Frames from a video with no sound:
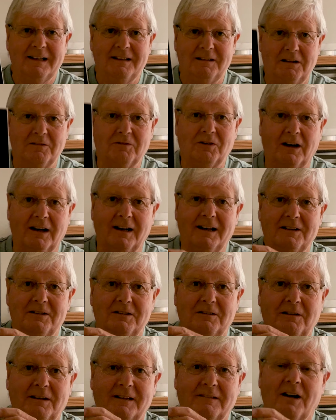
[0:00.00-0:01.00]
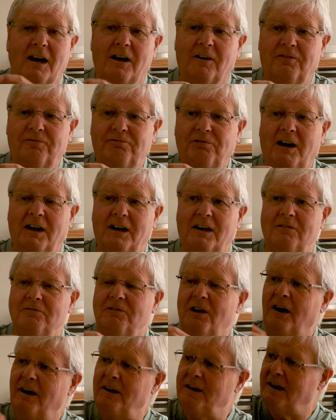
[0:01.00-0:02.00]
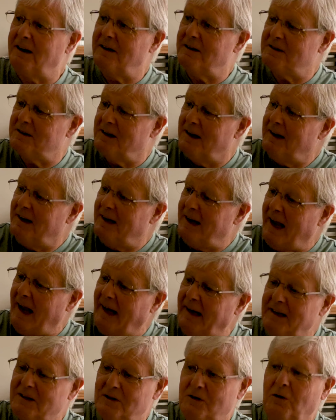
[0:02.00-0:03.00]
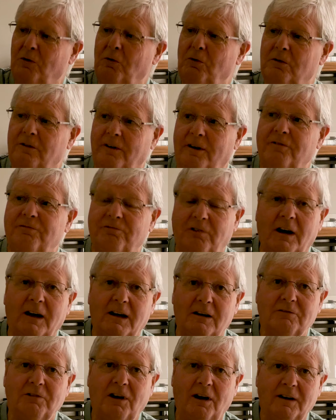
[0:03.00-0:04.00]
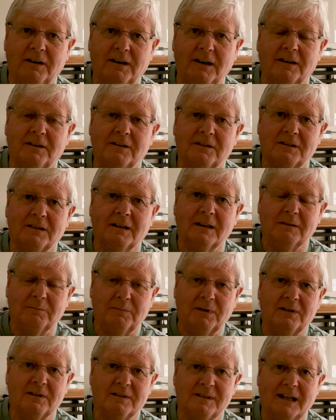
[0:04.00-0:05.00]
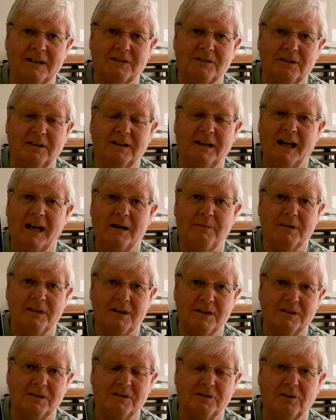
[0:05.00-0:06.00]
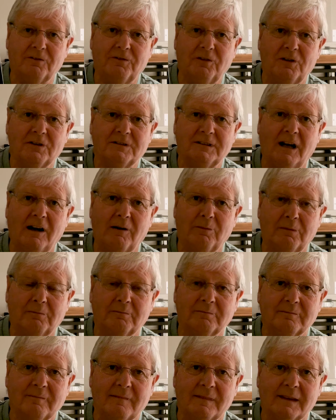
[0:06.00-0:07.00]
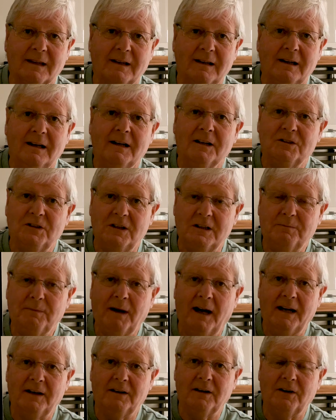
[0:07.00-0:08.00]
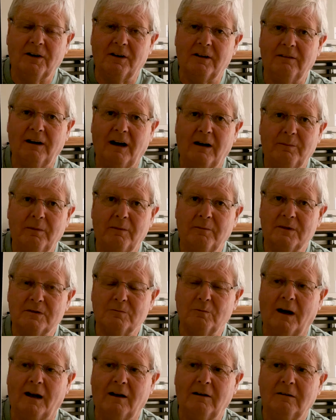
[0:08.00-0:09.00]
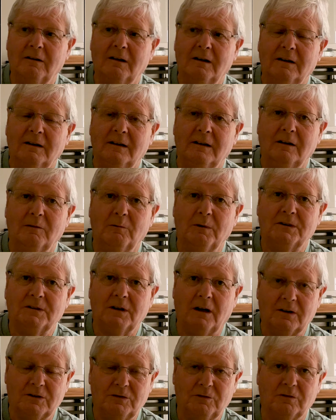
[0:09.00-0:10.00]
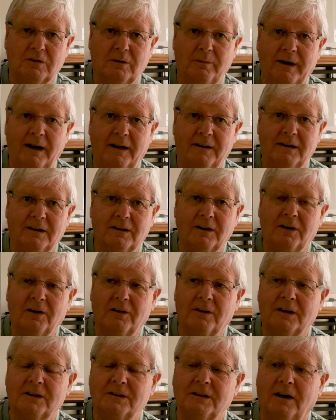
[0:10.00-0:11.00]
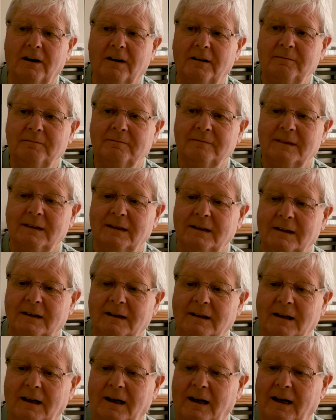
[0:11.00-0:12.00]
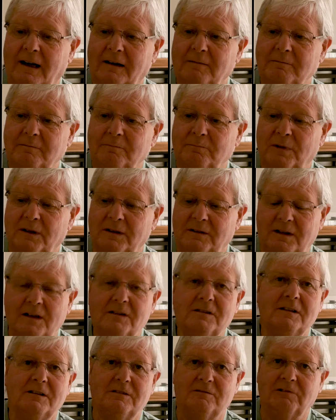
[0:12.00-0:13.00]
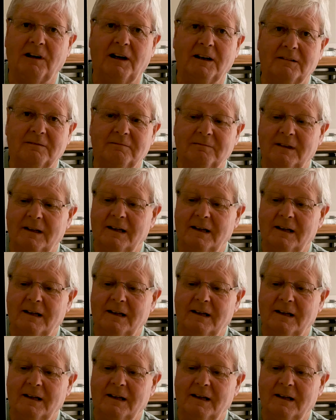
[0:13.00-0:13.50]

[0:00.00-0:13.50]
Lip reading: You've got to listen to it. Freya Ridings, and it's called Freya Ridings because that's her name. This is her first album. She's made another album as well, which I'll talk about at another time. But this is great.